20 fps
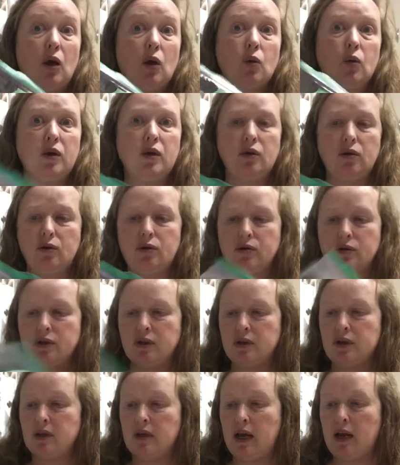
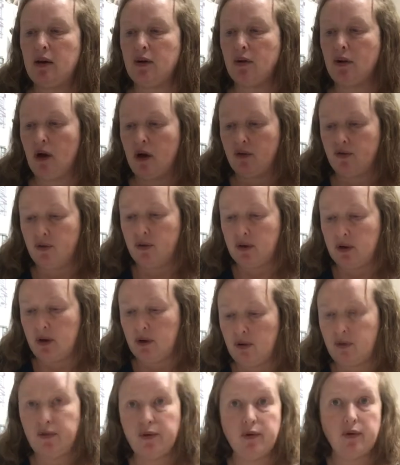reused later on for
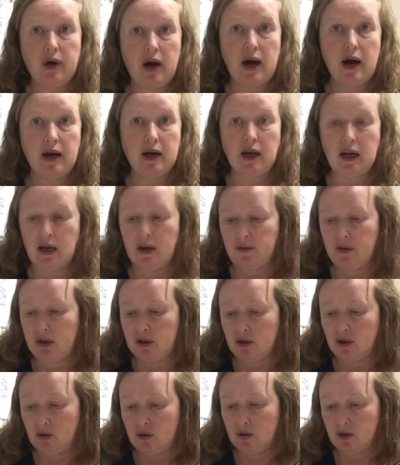another variety if I
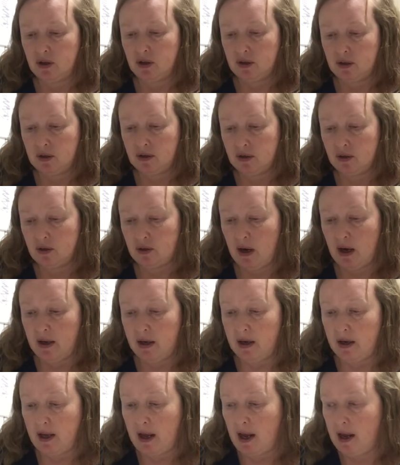choose to try
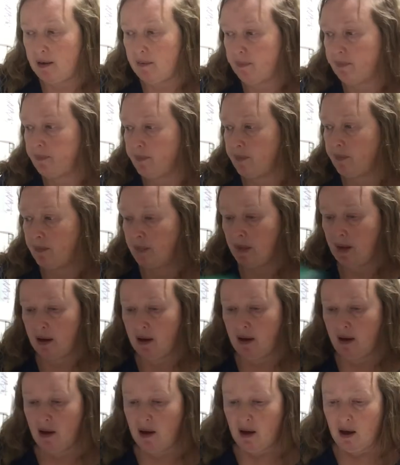it again.
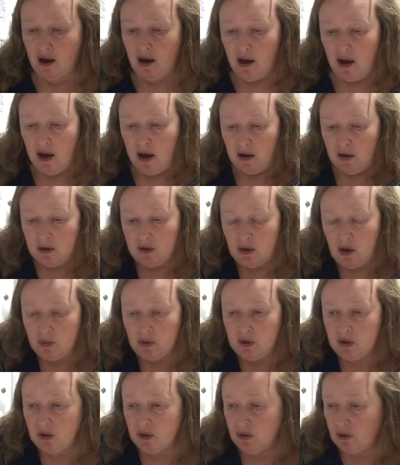So I'm
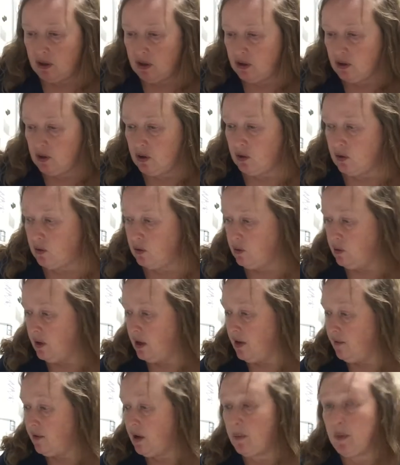just going to, and
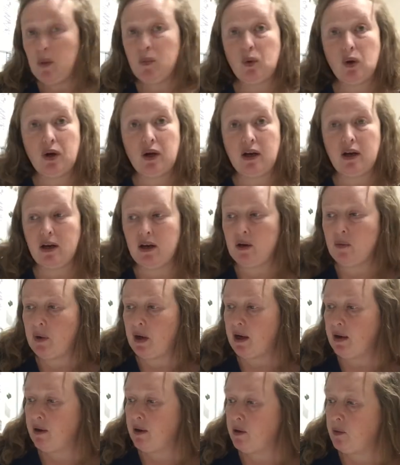I've got my book here,
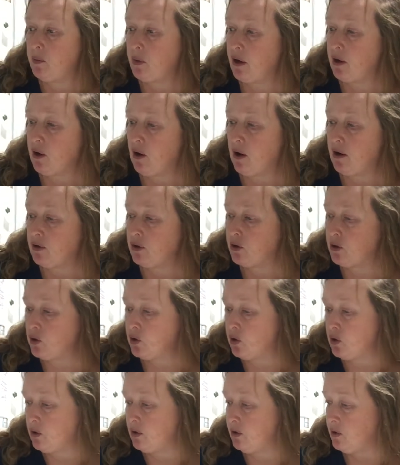my garden
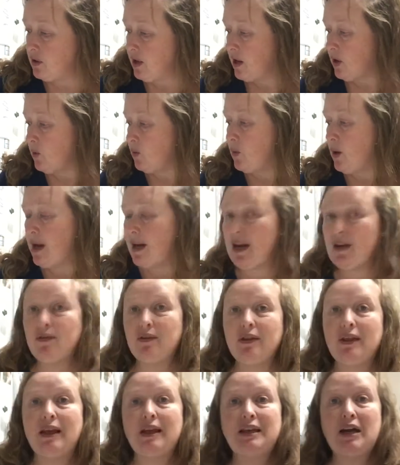journal, so I can write
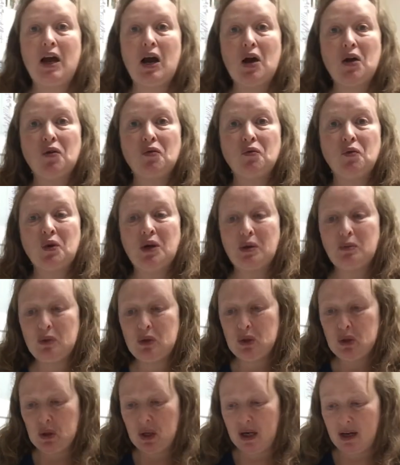everything down of what I'm
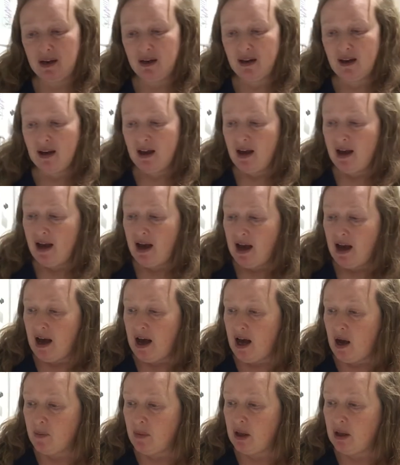doing.
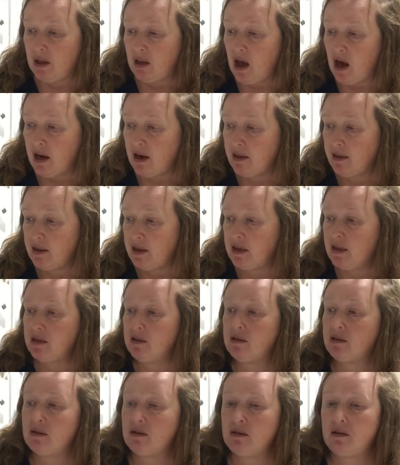A lot of
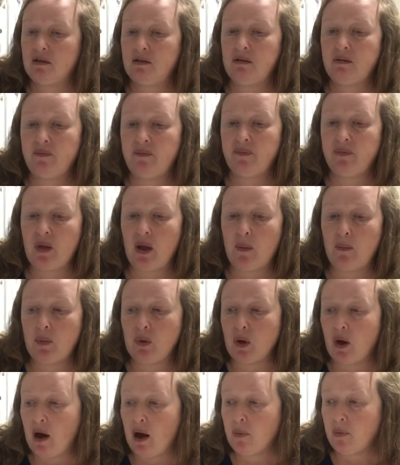these I'm
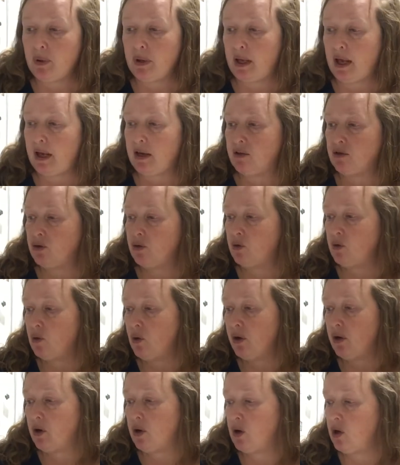not planning to
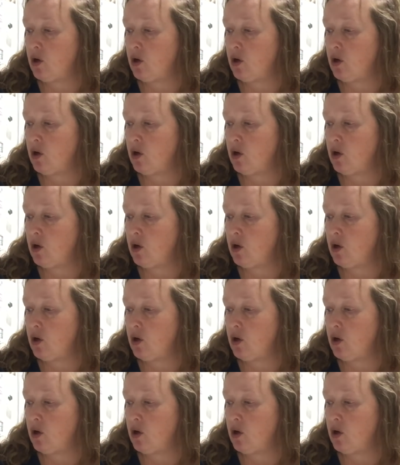grow a